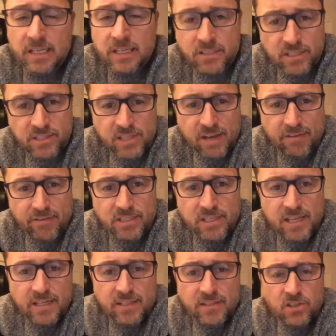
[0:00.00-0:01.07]
just
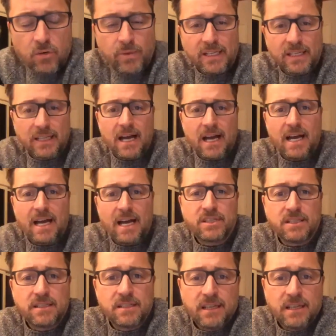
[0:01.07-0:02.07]
devastated so many lives. And,